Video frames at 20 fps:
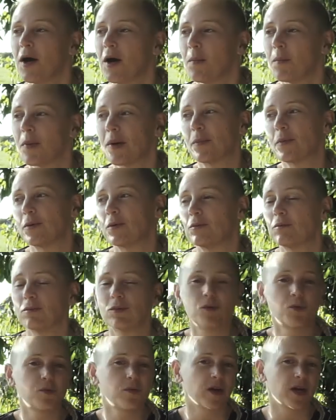people
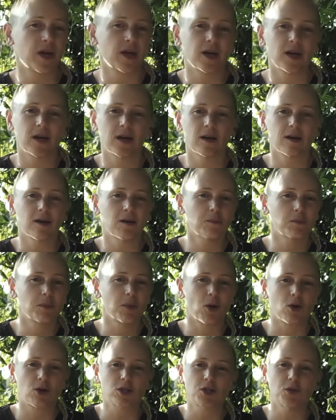moving
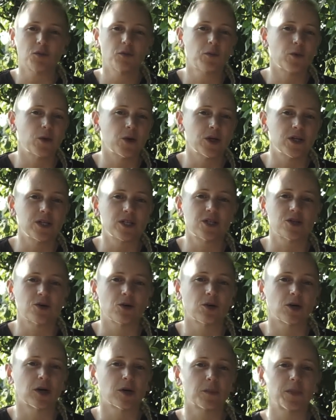blocks of wood,
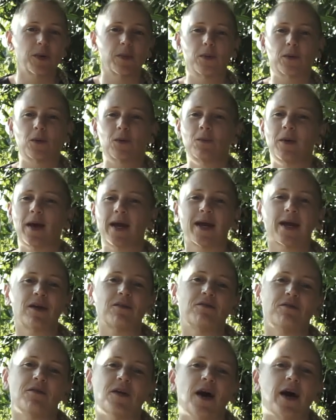or people making
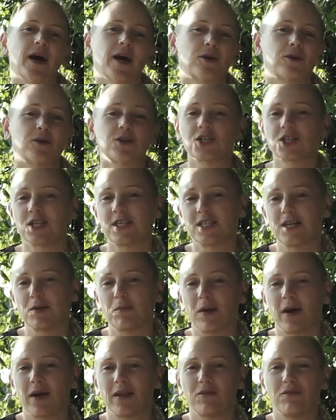fire or sitting
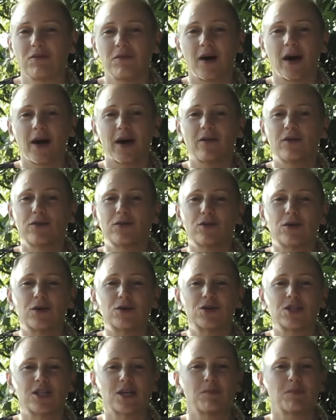by the fire and
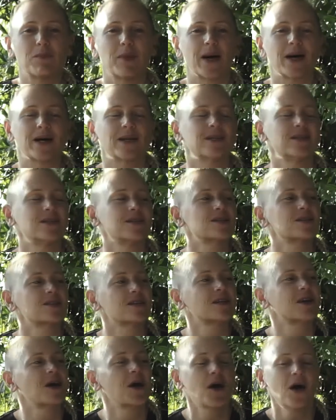roasting buns
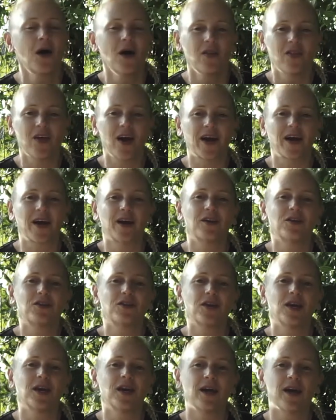and that kind of
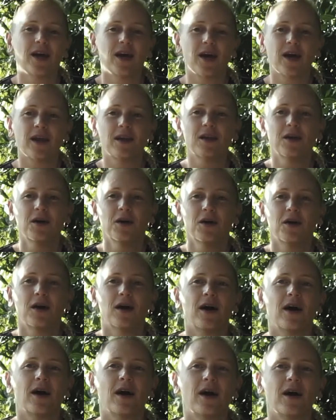thing. And
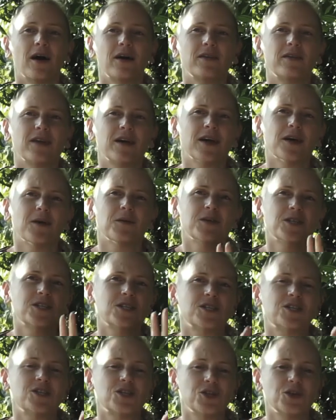I think it was
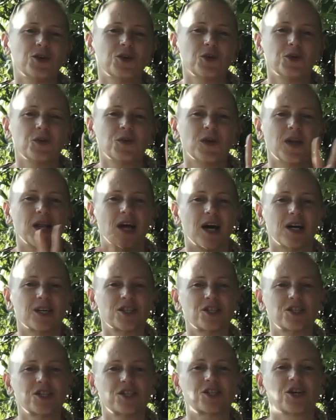the two
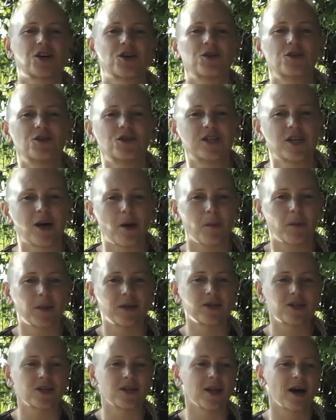last shows that
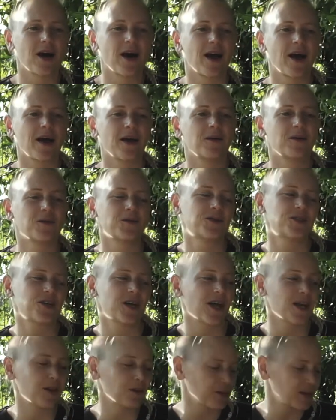BLIZZ and I,
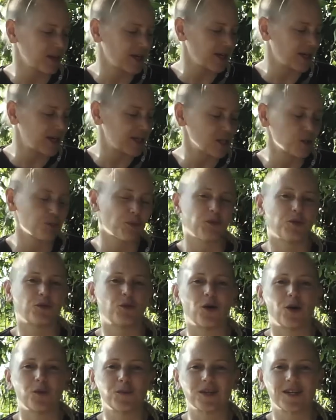together with the kids,
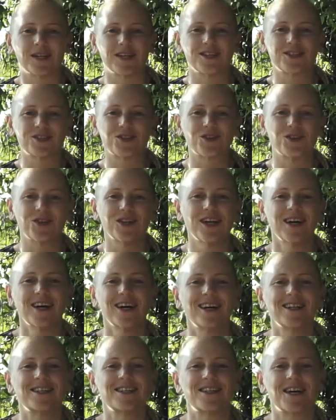performed a little
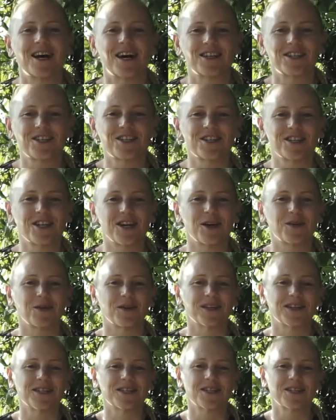dance
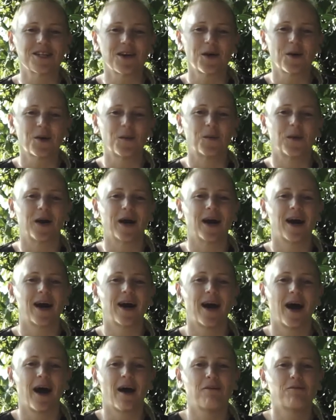sequence where
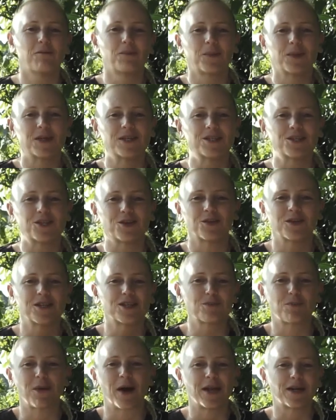I have BLIZZ doing
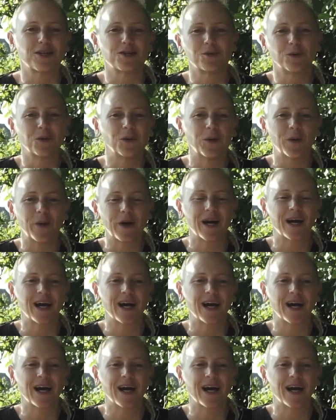Spanish walk